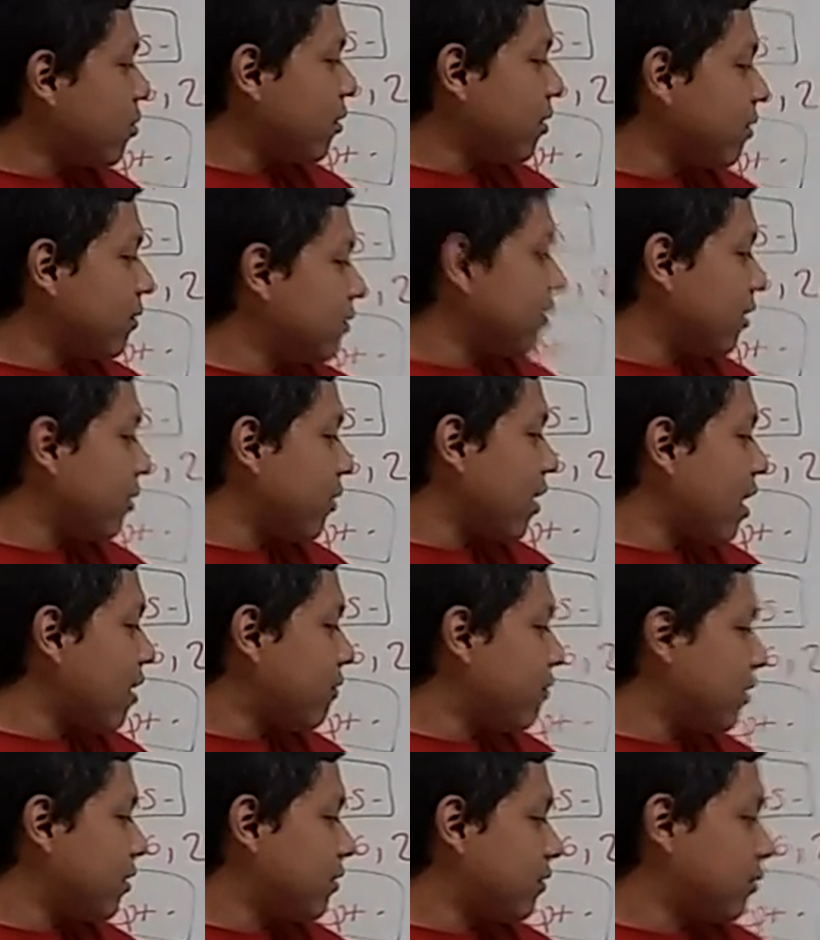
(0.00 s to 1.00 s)
point of the
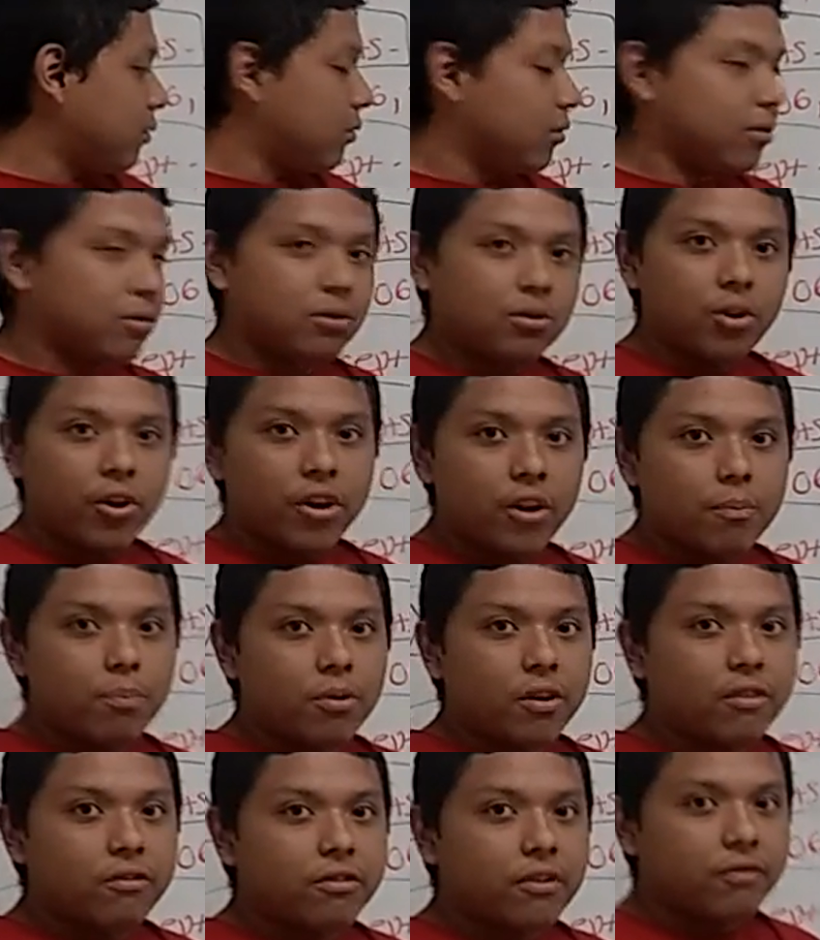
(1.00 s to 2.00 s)
graph is
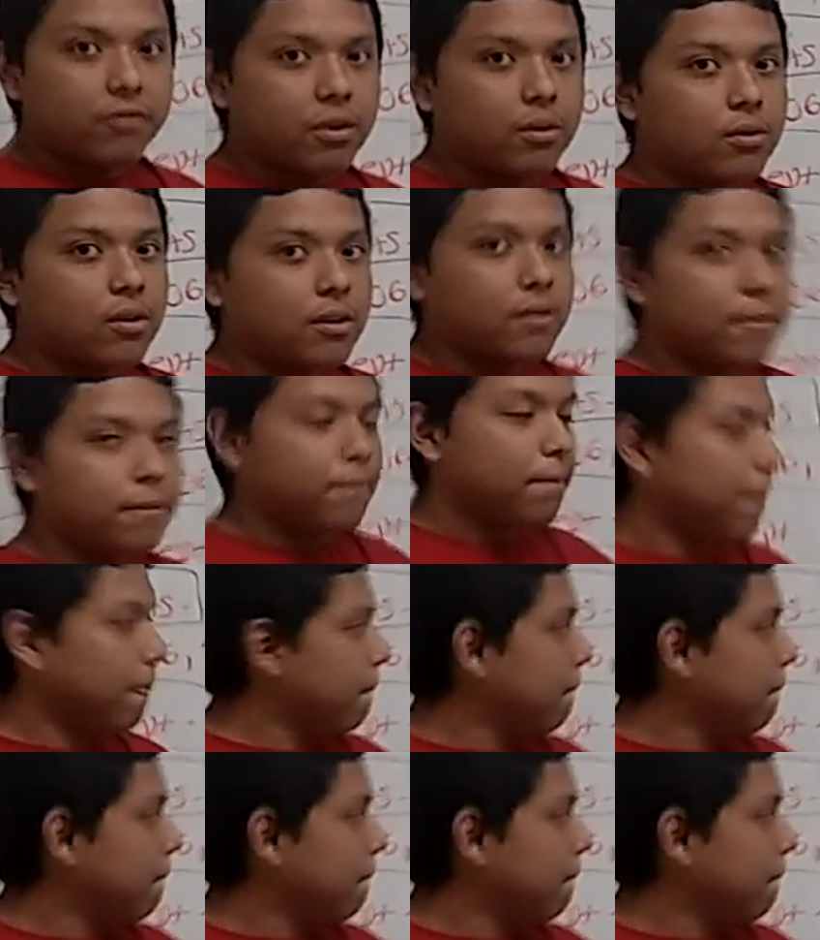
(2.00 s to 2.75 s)
30.51.